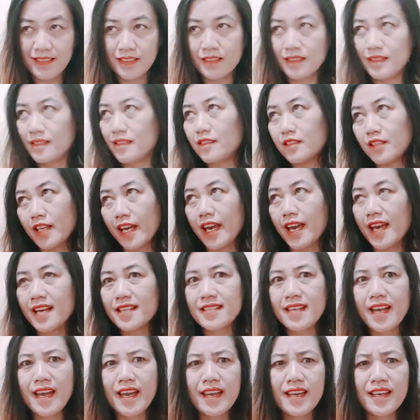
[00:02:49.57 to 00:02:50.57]
Okay, as
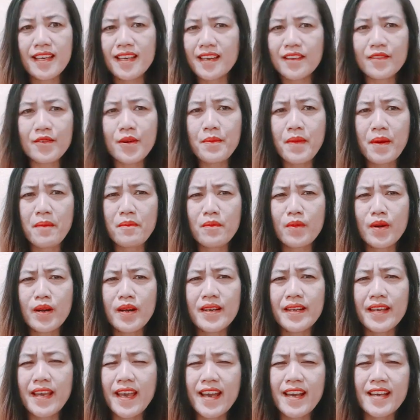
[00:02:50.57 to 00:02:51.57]
I remember,
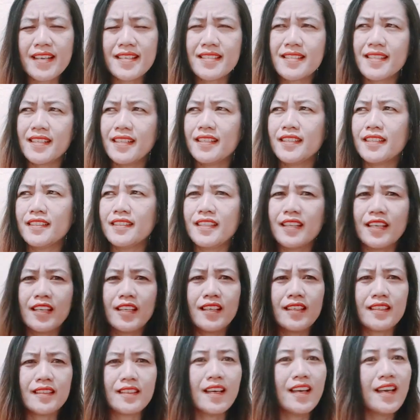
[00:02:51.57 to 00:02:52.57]
yes,
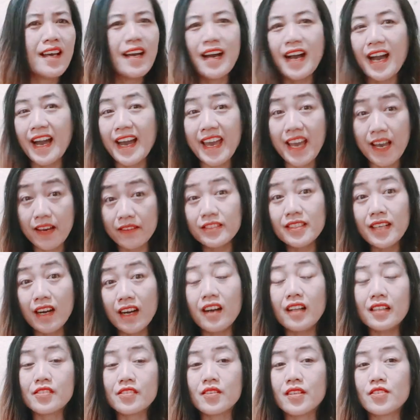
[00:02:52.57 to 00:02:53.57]
I have
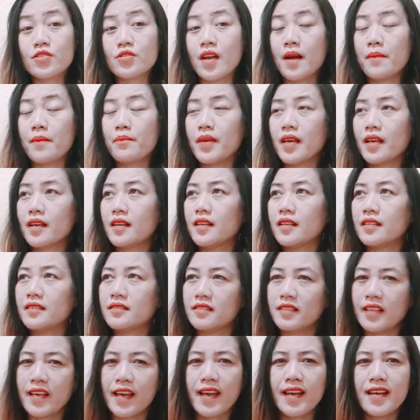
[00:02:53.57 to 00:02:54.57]
also a topic,
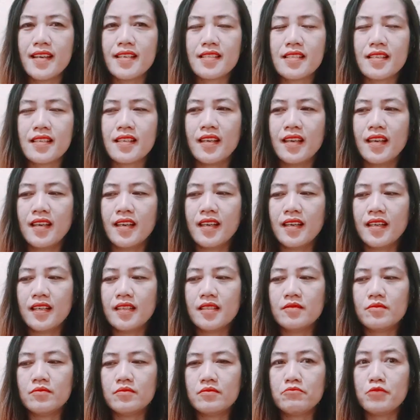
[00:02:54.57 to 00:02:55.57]
yes,
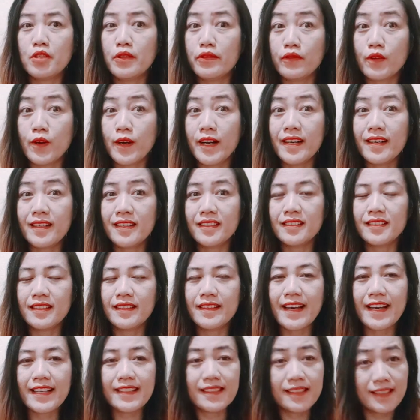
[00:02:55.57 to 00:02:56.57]
before
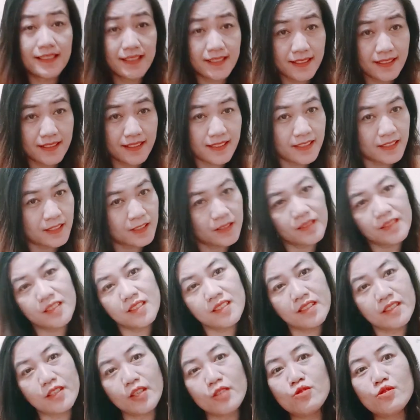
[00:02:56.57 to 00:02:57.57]
that
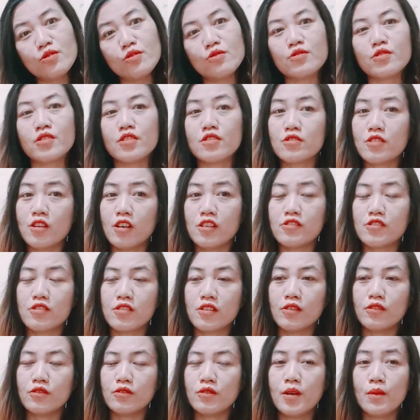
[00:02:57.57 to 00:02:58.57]
reduces
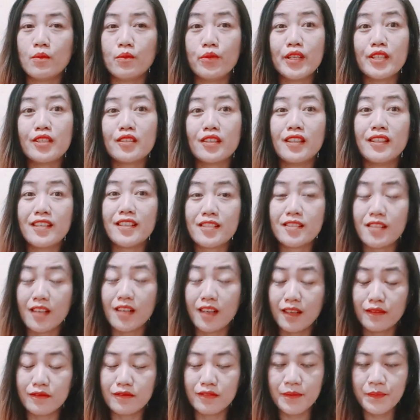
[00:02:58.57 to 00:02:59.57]
also brittleness
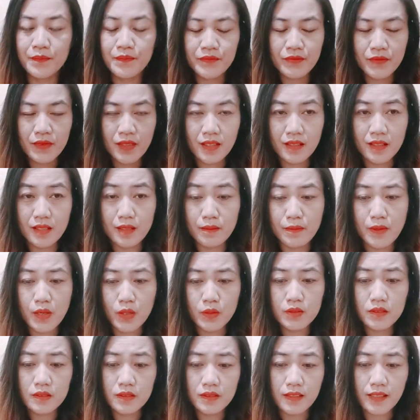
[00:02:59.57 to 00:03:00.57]
of the
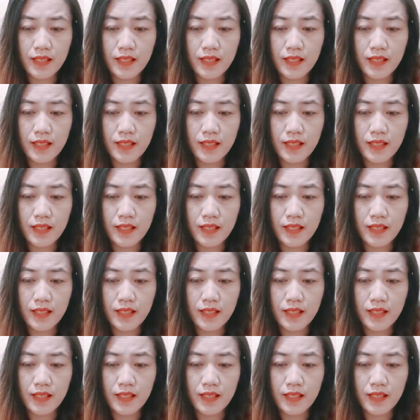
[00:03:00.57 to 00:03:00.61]
bone.